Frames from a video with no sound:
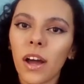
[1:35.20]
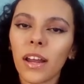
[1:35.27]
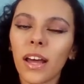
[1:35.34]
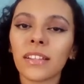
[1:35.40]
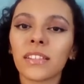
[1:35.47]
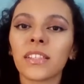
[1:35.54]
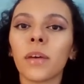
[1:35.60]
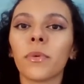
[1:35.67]

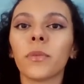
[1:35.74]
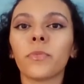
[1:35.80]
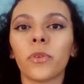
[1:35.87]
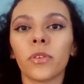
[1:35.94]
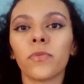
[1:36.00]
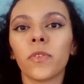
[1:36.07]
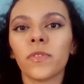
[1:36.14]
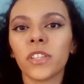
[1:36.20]
and
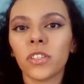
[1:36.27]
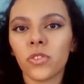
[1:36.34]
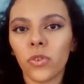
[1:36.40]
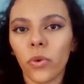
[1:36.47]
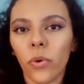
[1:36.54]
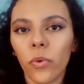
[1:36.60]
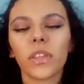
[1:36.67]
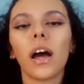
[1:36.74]
7.52
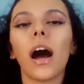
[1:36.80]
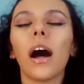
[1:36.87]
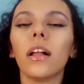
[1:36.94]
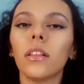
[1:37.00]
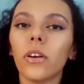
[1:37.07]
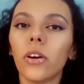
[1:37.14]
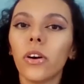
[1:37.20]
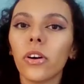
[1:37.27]

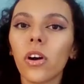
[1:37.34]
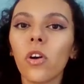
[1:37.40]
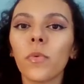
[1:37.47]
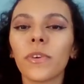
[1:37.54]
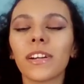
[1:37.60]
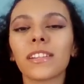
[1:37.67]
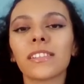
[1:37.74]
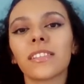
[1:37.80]
alone
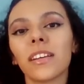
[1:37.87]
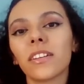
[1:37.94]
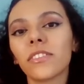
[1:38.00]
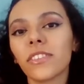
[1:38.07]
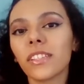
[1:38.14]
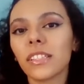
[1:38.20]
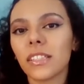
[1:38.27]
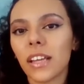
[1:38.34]
over a
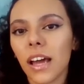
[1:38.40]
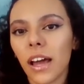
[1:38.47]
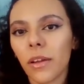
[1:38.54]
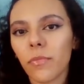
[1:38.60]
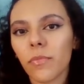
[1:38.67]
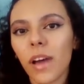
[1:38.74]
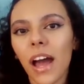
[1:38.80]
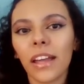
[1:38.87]
certain
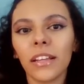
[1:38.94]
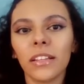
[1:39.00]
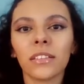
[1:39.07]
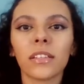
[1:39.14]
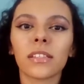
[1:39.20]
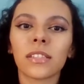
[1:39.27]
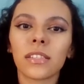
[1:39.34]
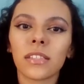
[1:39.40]
time in
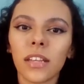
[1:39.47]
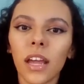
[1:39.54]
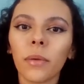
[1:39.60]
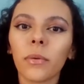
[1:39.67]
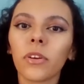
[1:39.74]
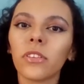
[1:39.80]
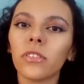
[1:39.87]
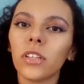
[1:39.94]
the
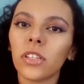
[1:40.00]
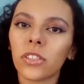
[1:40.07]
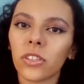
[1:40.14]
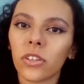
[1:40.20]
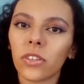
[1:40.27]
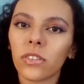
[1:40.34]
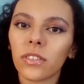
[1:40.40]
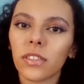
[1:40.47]
same
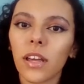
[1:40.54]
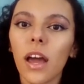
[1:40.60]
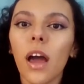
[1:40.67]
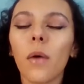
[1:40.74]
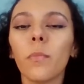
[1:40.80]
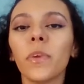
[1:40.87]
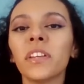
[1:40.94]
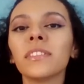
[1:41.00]
conditions
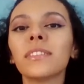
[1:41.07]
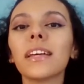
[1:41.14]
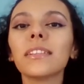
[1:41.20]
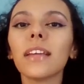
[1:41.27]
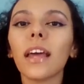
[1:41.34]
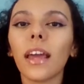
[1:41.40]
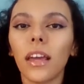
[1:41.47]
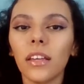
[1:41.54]
means that
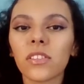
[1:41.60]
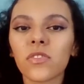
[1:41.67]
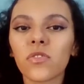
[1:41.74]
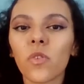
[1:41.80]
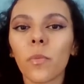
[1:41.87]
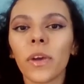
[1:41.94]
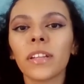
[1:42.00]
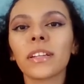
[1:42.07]
the
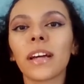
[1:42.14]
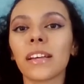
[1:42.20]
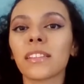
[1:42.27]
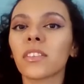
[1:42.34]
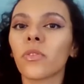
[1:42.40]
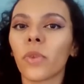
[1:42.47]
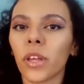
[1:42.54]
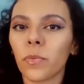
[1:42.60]
instrument
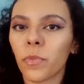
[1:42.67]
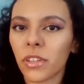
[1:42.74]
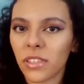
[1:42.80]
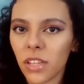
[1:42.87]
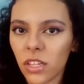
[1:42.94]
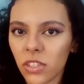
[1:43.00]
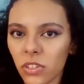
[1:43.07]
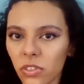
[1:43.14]
has great
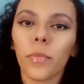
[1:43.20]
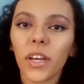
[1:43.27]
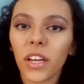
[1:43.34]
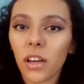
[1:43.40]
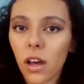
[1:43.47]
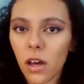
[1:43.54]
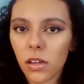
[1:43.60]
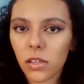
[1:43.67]
precision
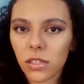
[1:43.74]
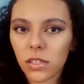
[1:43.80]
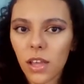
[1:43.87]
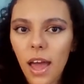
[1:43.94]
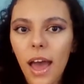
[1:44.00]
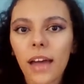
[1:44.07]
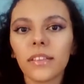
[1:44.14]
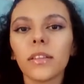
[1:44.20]
because
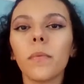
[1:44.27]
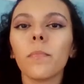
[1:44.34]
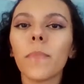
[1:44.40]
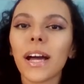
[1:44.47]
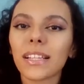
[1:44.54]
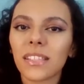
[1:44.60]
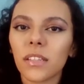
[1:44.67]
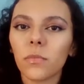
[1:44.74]
the
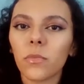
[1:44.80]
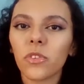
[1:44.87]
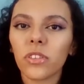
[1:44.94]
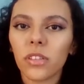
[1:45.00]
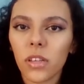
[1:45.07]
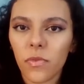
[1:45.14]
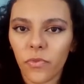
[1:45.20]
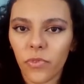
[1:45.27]
maximum
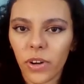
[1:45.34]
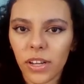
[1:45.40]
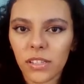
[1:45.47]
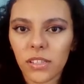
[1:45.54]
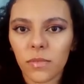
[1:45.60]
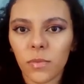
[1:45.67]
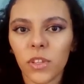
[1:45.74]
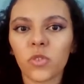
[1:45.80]

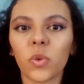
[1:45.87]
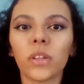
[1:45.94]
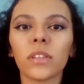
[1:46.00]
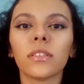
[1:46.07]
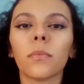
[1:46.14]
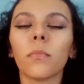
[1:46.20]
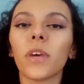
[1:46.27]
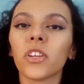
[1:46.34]
difference between
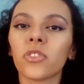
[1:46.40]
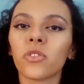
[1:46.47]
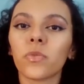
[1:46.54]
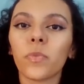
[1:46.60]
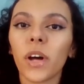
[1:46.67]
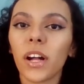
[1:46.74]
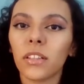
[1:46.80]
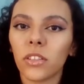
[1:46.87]
the measured
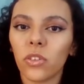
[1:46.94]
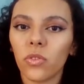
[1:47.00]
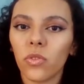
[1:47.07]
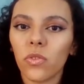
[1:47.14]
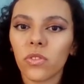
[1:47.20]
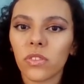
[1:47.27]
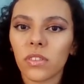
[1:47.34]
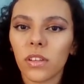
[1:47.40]

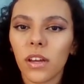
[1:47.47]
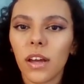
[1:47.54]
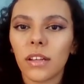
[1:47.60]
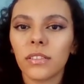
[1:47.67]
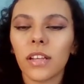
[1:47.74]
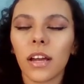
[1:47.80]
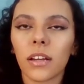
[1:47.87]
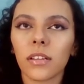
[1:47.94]
values,
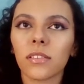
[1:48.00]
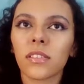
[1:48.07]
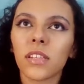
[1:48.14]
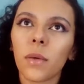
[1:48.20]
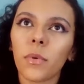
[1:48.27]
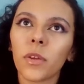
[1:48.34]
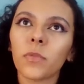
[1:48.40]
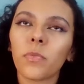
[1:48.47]
that is
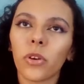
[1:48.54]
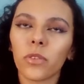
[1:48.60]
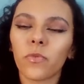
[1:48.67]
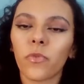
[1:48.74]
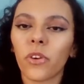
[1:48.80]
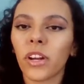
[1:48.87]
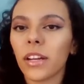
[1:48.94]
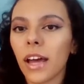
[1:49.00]

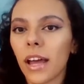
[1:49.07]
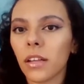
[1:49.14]
7.49